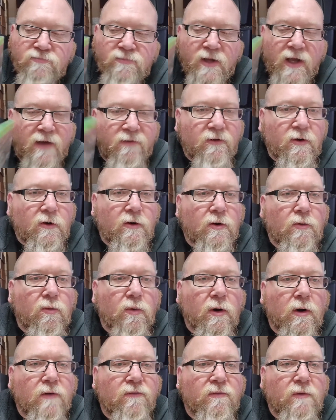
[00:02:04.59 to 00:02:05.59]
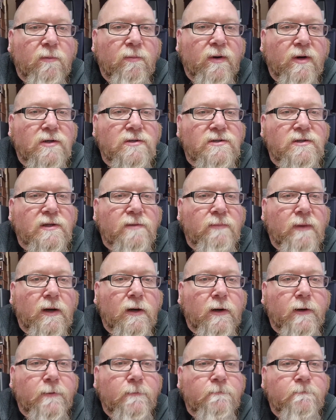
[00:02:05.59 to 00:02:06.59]
Haven't heard a word from the person that
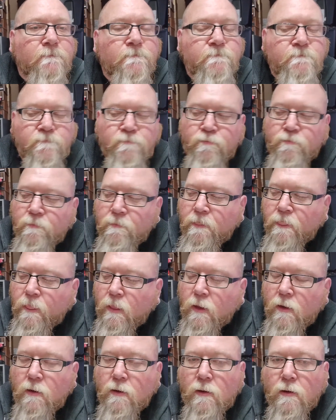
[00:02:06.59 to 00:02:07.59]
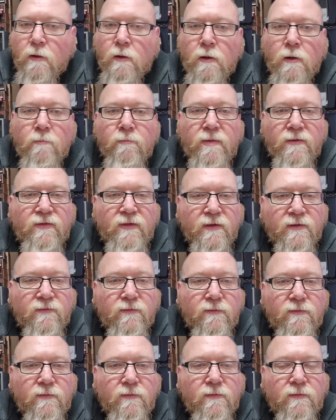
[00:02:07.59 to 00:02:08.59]
bought it. But
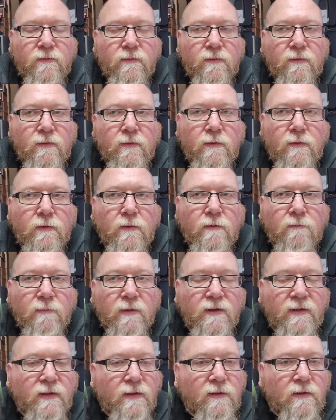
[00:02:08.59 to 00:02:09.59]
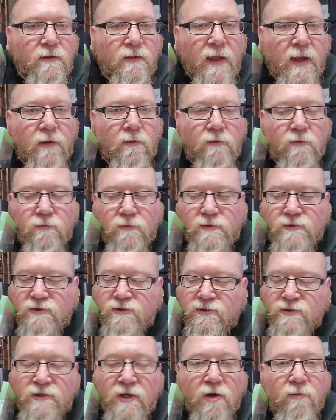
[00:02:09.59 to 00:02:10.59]
that one was
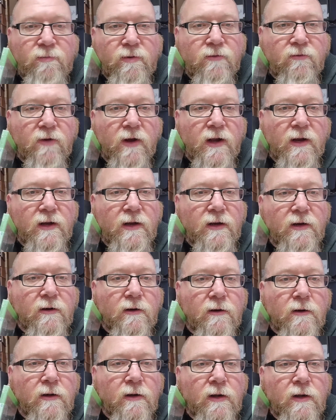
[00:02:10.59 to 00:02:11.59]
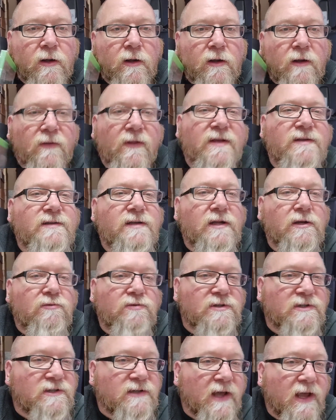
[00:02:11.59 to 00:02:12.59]
just opened right here. And they said it
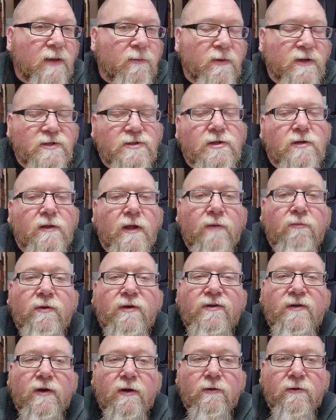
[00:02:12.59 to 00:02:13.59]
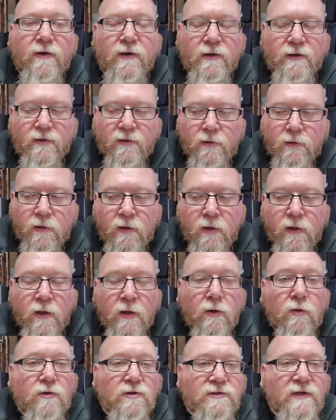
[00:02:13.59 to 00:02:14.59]
was damaged, so they returned it. Of
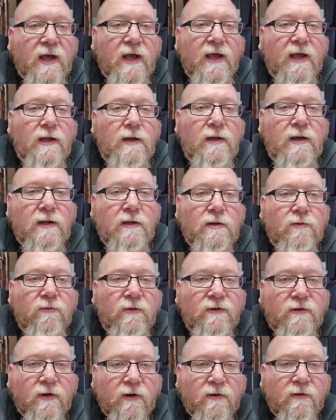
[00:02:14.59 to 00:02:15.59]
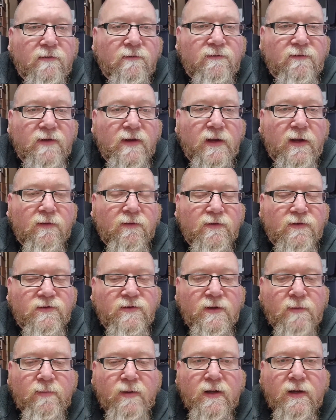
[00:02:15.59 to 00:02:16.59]
course, I had to eat the return fee on the
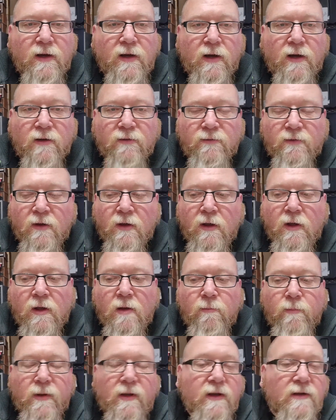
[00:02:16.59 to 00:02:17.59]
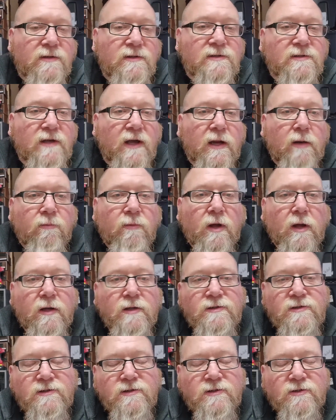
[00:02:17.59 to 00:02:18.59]
shipping costs because it's item not
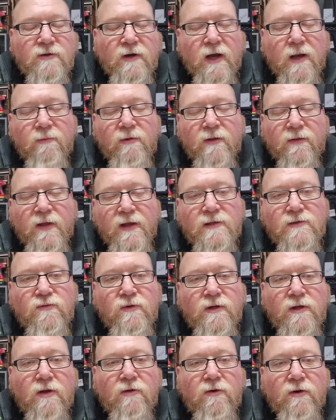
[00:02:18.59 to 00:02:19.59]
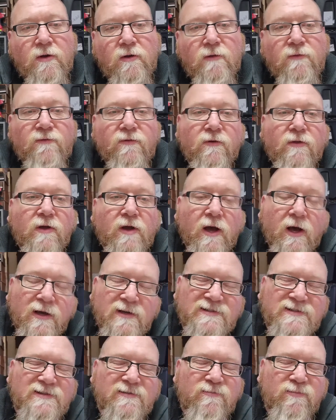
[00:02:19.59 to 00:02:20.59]
as described, and that's what you do for the
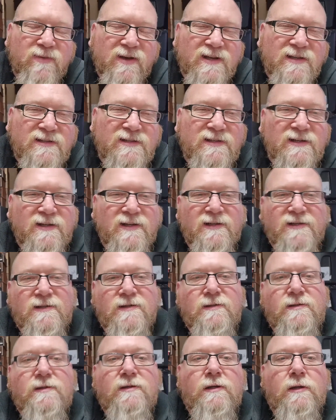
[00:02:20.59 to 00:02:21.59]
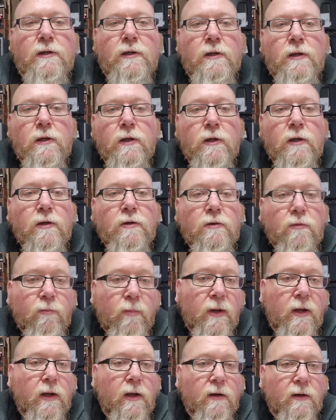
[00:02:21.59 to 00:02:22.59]
cost of business to
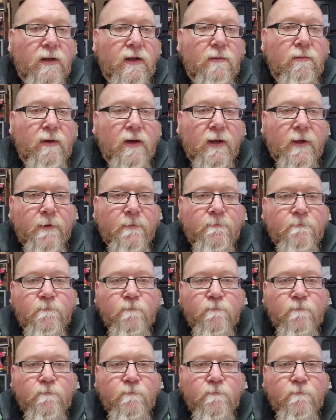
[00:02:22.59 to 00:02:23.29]
be on eBay.